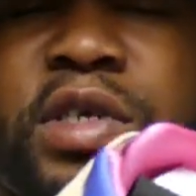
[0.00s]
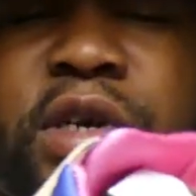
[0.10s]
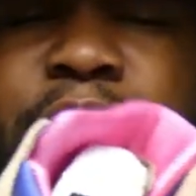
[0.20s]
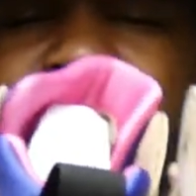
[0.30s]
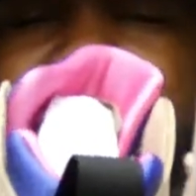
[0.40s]

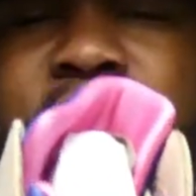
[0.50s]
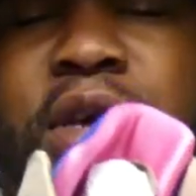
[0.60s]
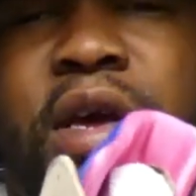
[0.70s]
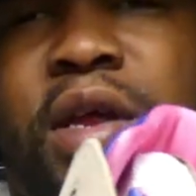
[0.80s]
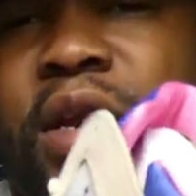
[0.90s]
simple, it's
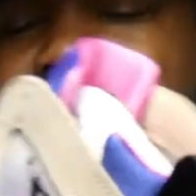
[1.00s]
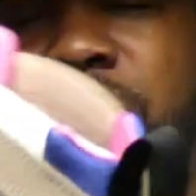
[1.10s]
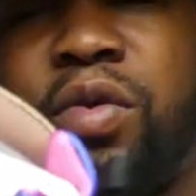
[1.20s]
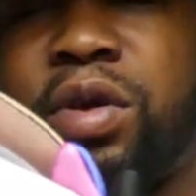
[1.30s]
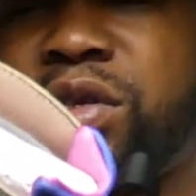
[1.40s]
clean,
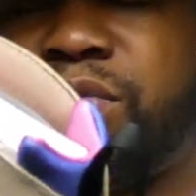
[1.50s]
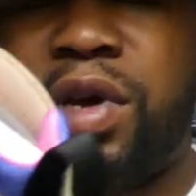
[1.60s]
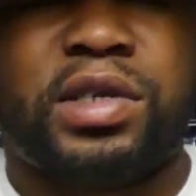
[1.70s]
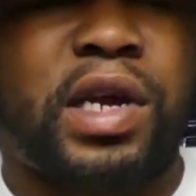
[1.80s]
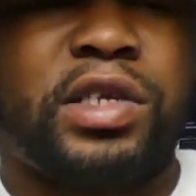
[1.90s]
not doing too
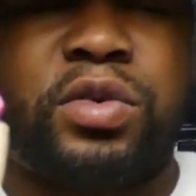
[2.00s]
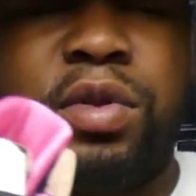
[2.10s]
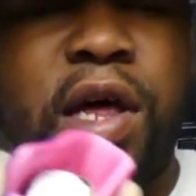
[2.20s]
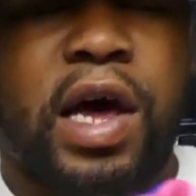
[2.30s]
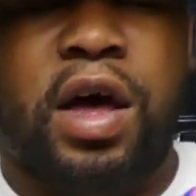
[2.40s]
much, not too
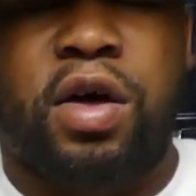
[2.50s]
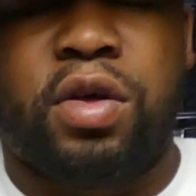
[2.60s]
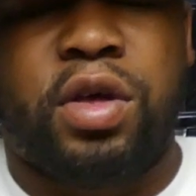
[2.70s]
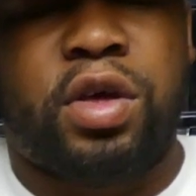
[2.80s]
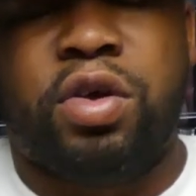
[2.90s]
loud.
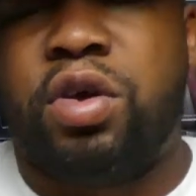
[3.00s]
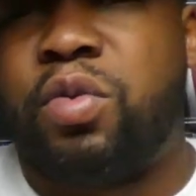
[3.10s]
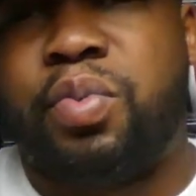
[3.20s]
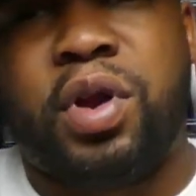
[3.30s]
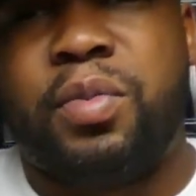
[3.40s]
You
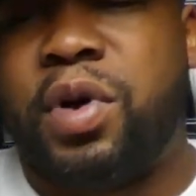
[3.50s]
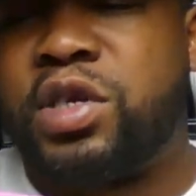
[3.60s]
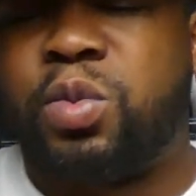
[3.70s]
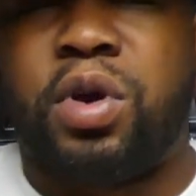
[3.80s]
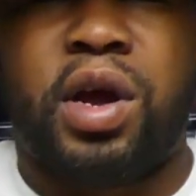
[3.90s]
can pretty
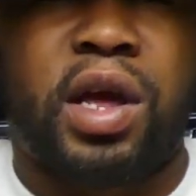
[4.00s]
much wear